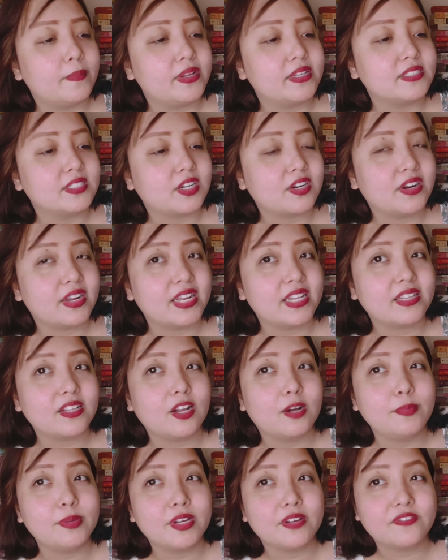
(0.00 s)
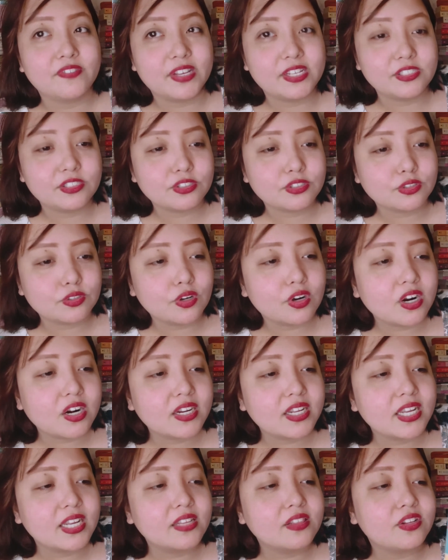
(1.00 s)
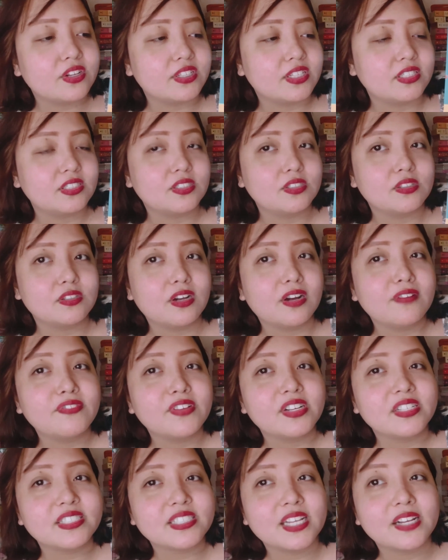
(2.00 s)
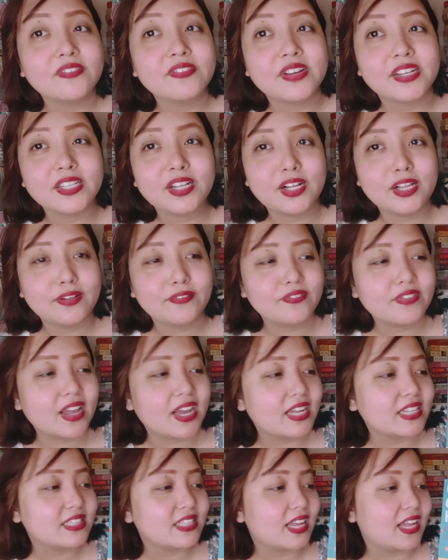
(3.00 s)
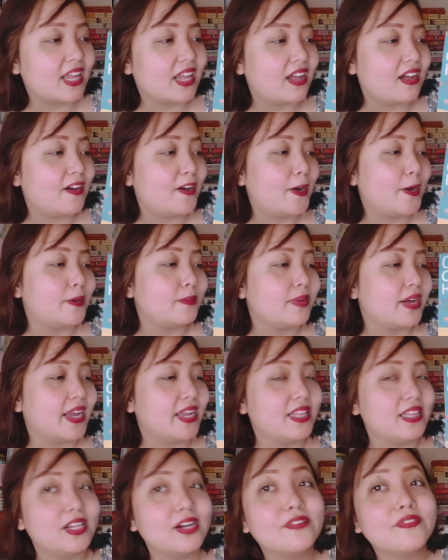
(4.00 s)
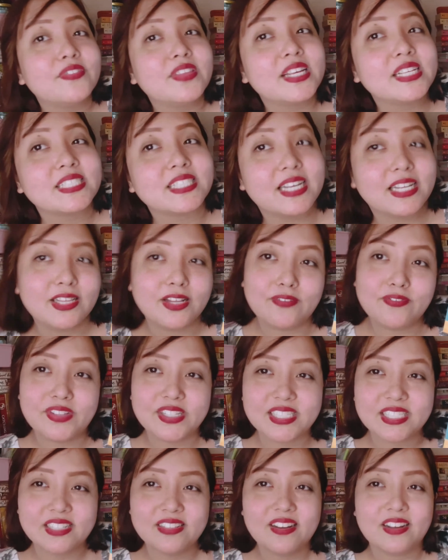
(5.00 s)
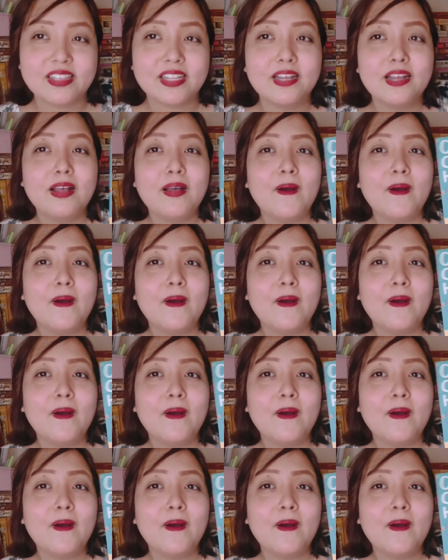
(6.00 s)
is a great coming of age story, learning to love yourself and all of that. I love this a lot.